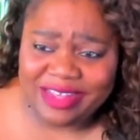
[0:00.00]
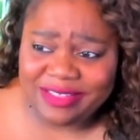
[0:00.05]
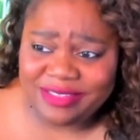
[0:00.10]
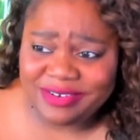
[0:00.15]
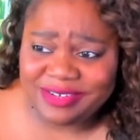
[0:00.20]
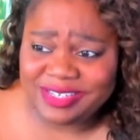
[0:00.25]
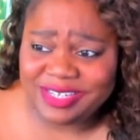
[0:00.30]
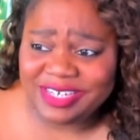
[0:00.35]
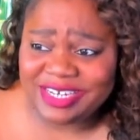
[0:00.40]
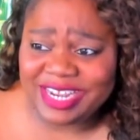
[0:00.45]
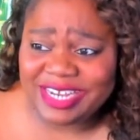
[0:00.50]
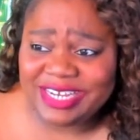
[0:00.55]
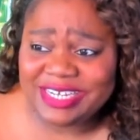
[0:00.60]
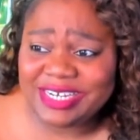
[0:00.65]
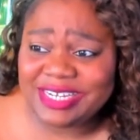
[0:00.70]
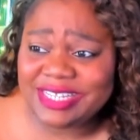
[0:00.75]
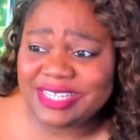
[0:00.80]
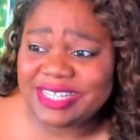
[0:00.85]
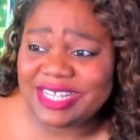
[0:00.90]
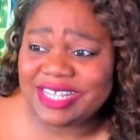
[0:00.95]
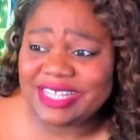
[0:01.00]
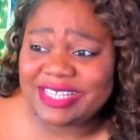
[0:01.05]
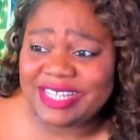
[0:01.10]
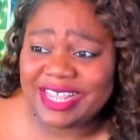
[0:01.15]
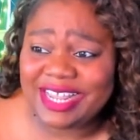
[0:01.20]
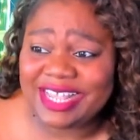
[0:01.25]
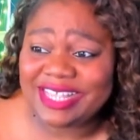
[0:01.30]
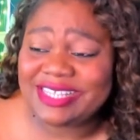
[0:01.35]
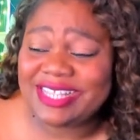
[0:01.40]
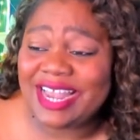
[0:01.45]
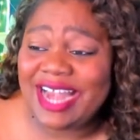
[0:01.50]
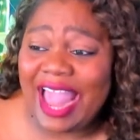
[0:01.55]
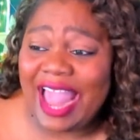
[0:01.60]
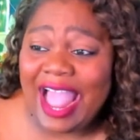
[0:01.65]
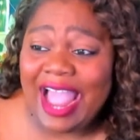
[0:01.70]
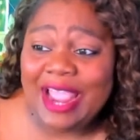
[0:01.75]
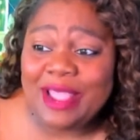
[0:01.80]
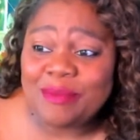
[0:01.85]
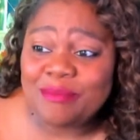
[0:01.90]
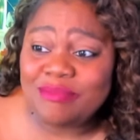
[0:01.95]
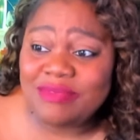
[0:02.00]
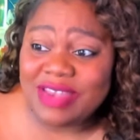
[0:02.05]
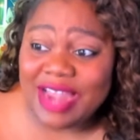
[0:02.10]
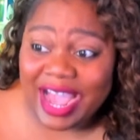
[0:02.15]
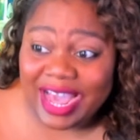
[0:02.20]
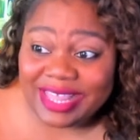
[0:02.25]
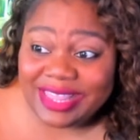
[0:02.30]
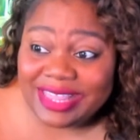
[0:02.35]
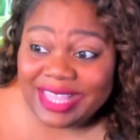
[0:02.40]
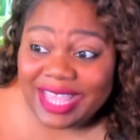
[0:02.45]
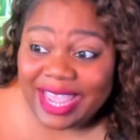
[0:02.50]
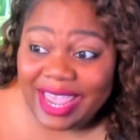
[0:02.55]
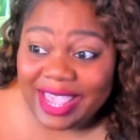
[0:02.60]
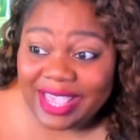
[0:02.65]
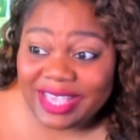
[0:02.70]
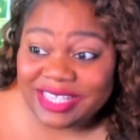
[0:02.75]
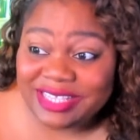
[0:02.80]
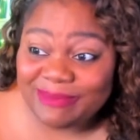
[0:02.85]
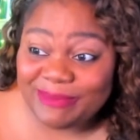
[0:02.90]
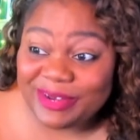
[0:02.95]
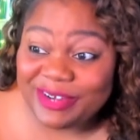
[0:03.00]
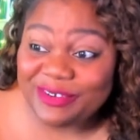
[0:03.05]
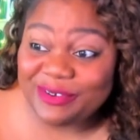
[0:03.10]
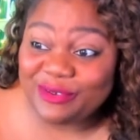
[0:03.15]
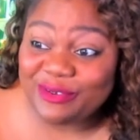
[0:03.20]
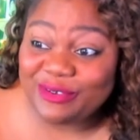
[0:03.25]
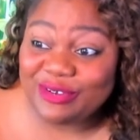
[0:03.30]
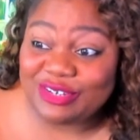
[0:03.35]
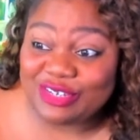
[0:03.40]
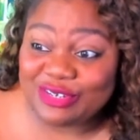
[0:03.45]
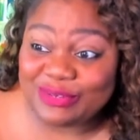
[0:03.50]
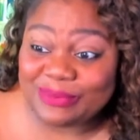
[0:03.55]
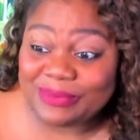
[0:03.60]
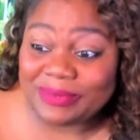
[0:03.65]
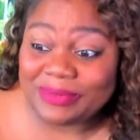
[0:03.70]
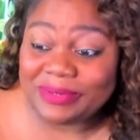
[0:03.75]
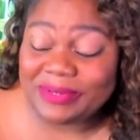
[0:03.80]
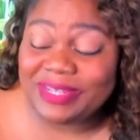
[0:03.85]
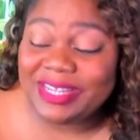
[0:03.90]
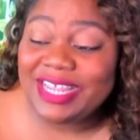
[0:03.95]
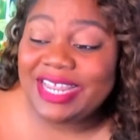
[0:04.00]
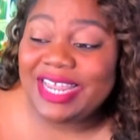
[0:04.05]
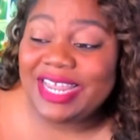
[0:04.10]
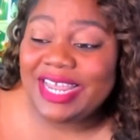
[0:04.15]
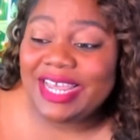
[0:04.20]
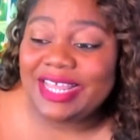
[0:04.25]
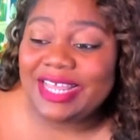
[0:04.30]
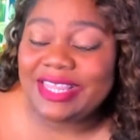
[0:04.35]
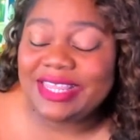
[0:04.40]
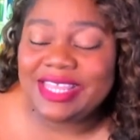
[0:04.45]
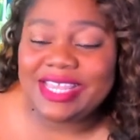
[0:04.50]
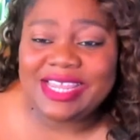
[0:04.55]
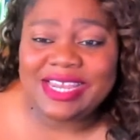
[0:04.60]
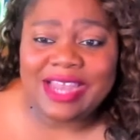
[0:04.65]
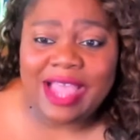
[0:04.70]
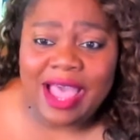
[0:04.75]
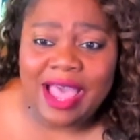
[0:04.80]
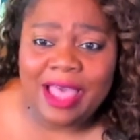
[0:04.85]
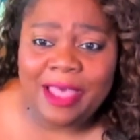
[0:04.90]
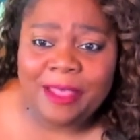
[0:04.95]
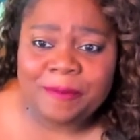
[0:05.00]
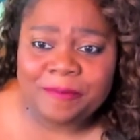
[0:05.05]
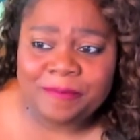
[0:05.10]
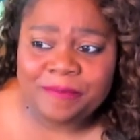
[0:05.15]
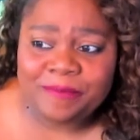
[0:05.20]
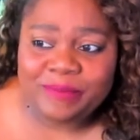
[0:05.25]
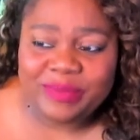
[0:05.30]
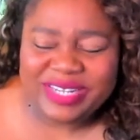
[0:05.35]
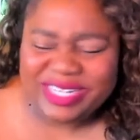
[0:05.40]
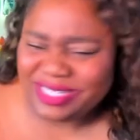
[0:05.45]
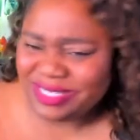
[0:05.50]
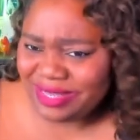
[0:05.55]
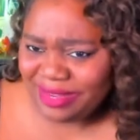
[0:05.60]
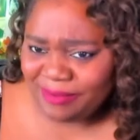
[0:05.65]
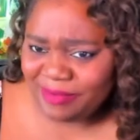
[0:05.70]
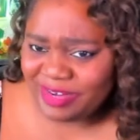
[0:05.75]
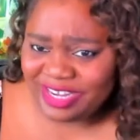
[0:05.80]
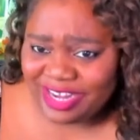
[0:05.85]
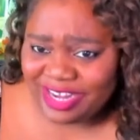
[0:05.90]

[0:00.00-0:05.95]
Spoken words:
other suggestions, because like I said, I am not the expert on Tool, then please let me